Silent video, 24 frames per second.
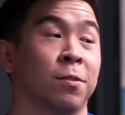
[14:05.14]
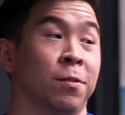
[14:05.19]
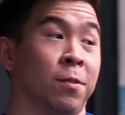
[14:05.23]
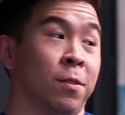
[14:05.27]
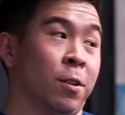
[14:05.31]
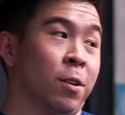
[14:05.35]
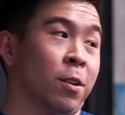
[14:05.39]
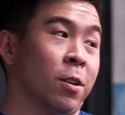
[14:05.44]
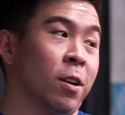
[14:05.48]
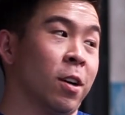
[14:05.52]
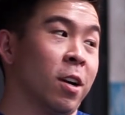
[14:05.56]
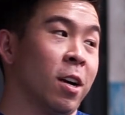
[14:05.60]

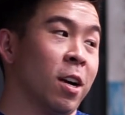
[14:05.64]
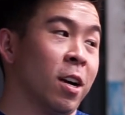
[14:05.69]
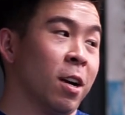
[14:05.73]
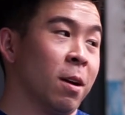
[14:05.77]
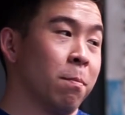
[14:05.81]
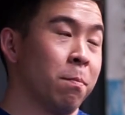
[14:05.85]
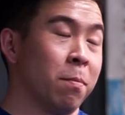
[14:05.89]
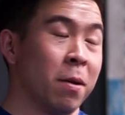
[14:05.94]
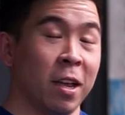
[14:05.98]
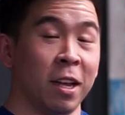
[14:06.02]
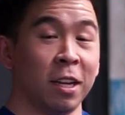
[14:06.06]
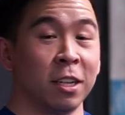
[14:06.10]
for
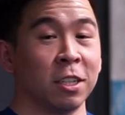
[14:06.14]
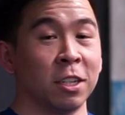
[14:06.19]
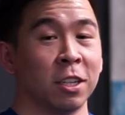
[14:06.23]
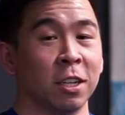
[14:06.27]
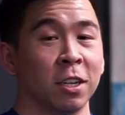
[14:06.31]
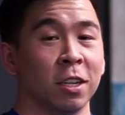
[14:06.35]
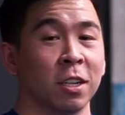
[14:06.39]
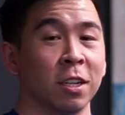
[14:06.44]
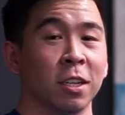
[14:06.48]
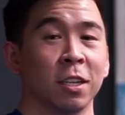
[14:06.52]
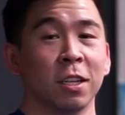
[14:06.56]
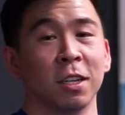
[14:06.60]
bench
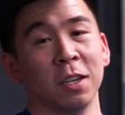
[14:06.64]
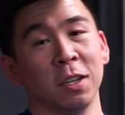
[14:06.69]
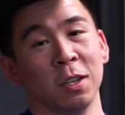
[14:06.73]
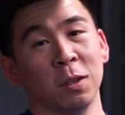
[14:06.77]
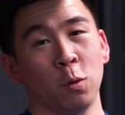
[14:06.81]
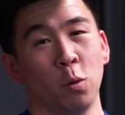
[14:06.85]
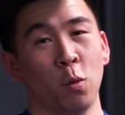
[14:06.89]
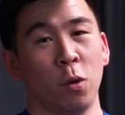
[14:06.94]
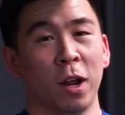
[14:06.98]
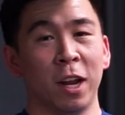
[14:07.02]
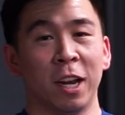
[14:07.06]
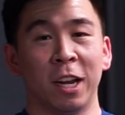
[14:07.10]

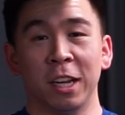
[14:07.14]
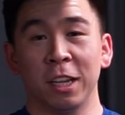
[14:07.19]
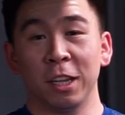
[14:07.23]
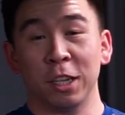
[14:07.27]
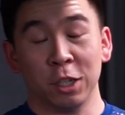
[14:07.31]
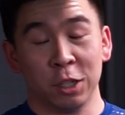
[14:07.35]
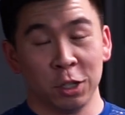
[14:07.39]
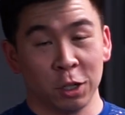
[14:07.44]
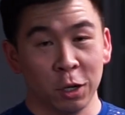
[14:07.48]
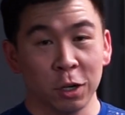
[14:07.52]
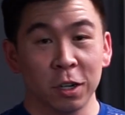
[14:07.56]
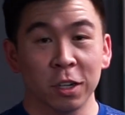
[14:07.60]
when
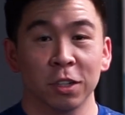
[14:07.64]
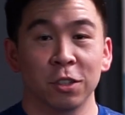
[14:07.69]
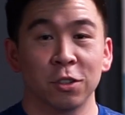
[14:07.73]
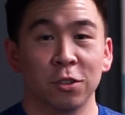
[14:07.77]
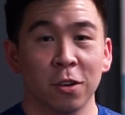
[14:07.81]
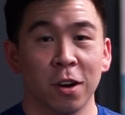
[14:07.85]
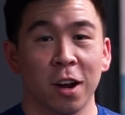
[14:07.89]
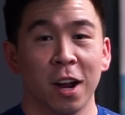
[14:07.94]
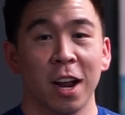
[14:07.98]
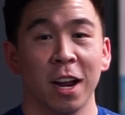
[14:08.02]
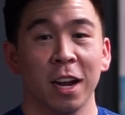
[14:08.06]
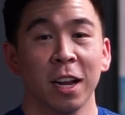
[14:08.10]
the shirt is
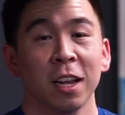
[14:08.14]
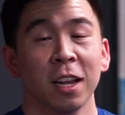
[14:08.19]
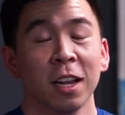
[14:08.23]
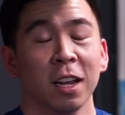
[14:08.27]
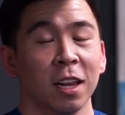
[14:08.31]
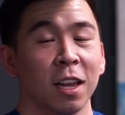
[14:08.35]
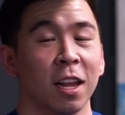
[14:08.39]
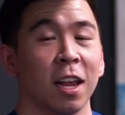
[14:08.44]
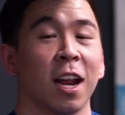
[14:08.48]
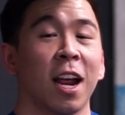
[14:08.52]
dry.